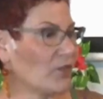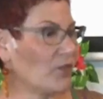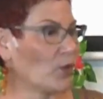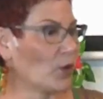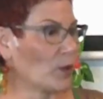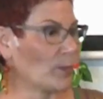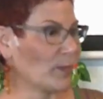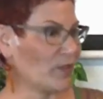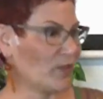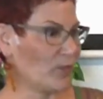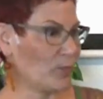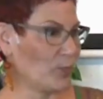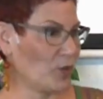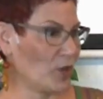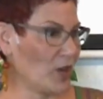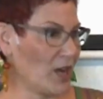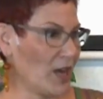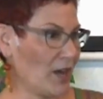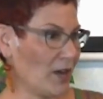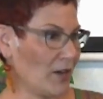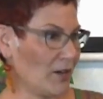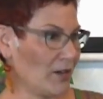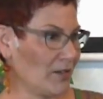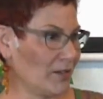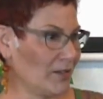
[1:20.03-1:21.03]
a form of
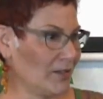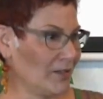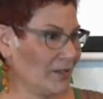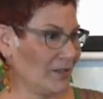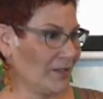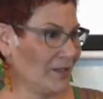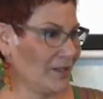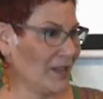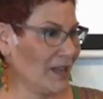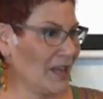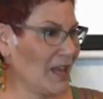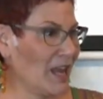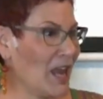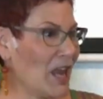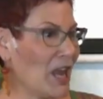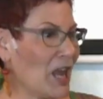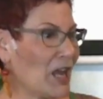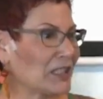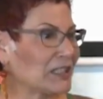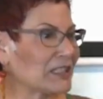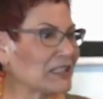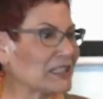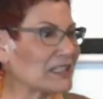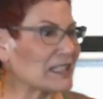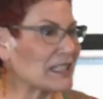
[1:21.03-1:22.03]
prayer,
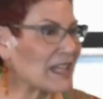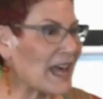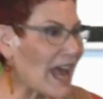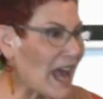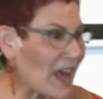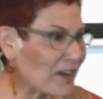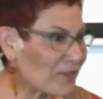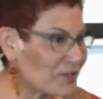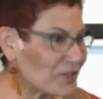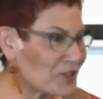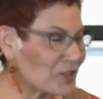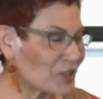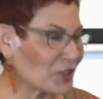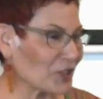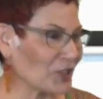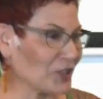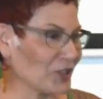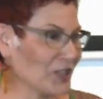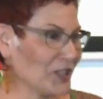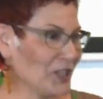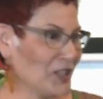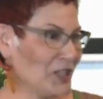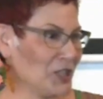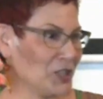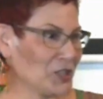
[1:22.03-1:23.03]
laughter
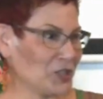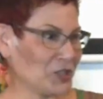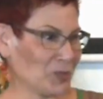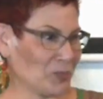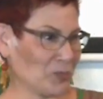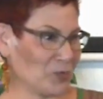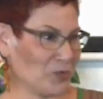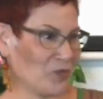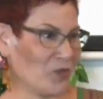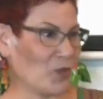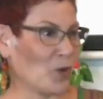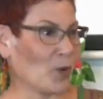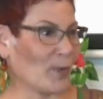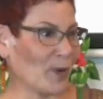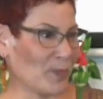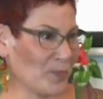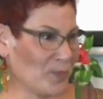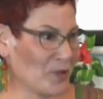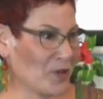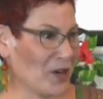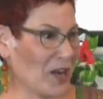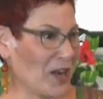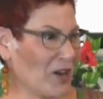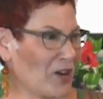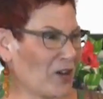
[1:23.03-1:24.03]
is a form of
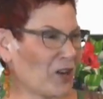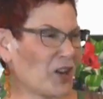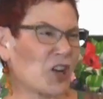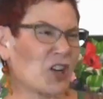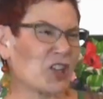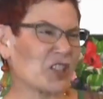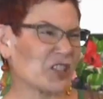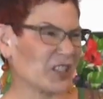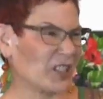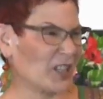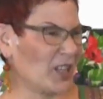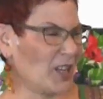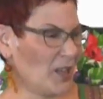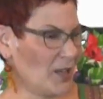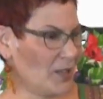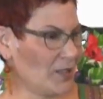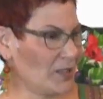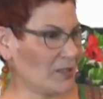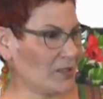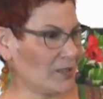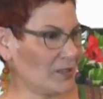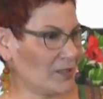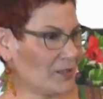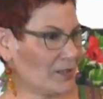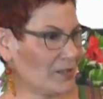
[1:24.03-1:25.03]
prayer because it
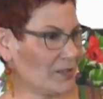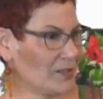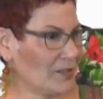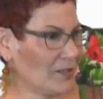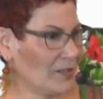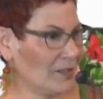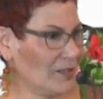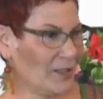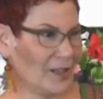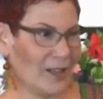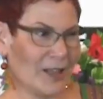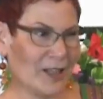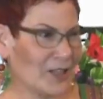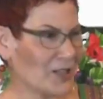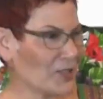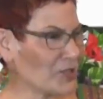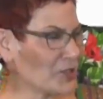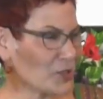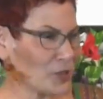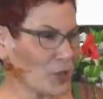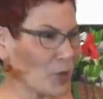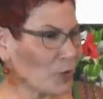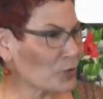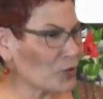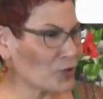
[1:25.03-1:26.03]
is. It is
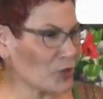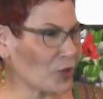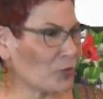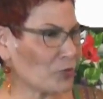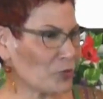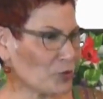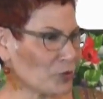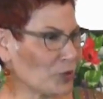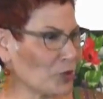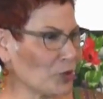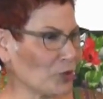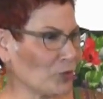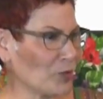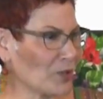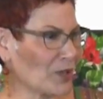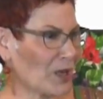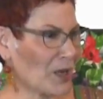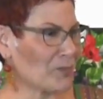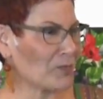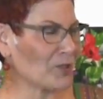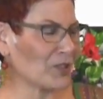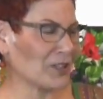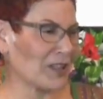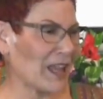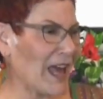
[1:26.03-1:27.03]
so, so true. And
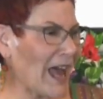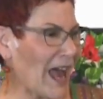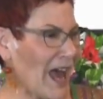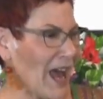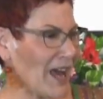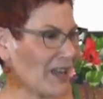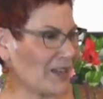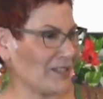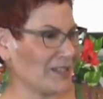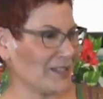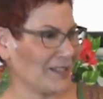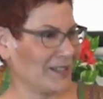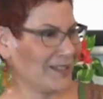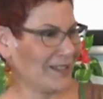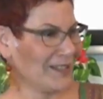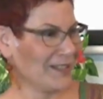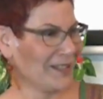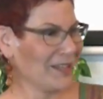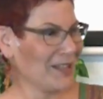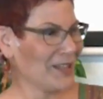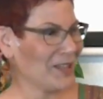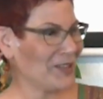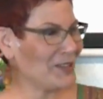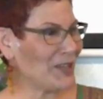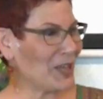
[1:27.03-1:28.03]
I'm glad
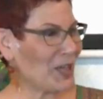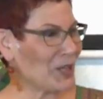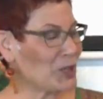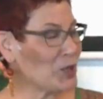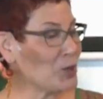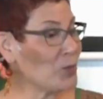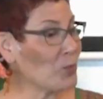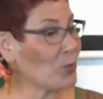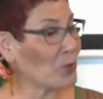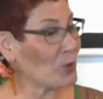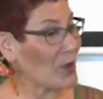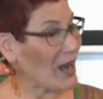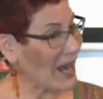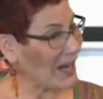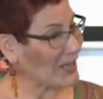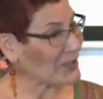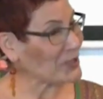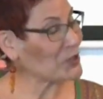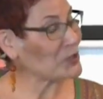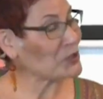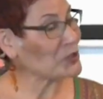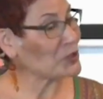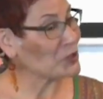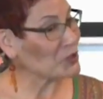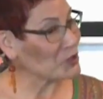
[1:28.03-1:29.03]
that you
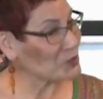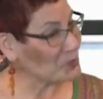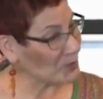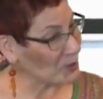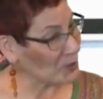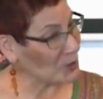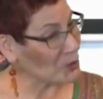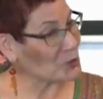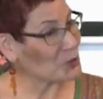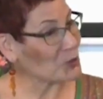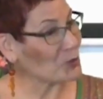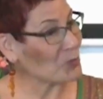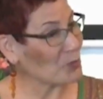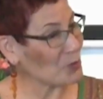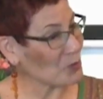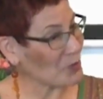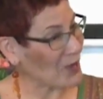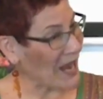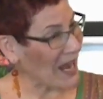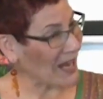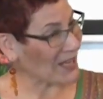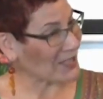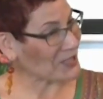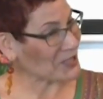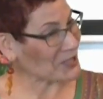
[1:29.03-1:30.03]
practice your spiritual
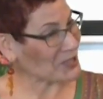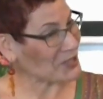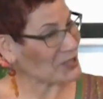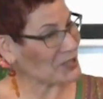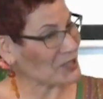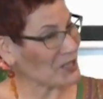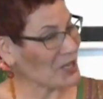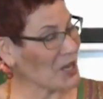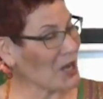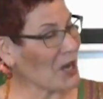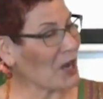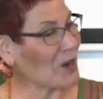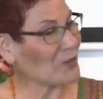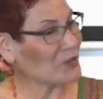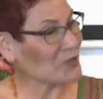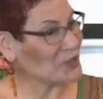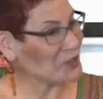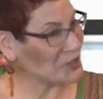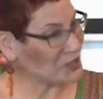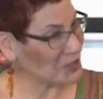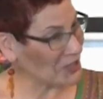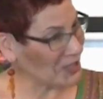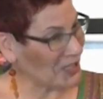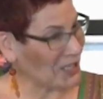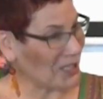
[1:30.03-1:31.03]
practice of
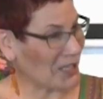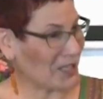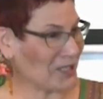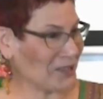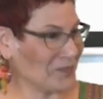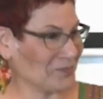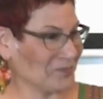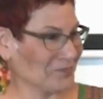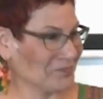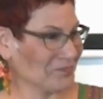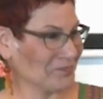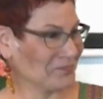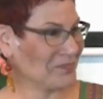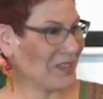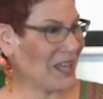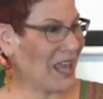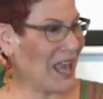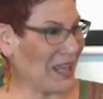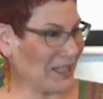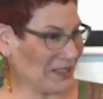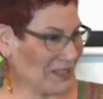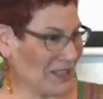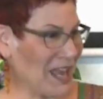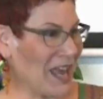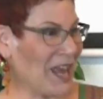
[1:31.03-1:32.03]
singing
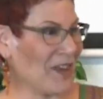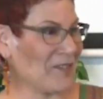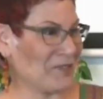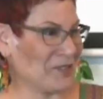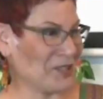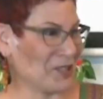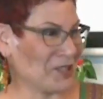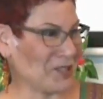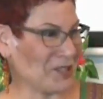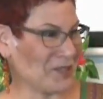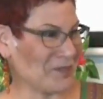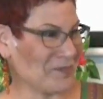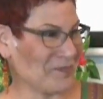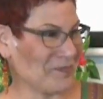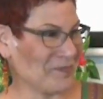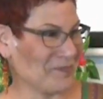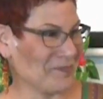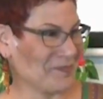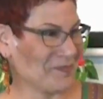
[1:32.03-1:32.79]
and laughter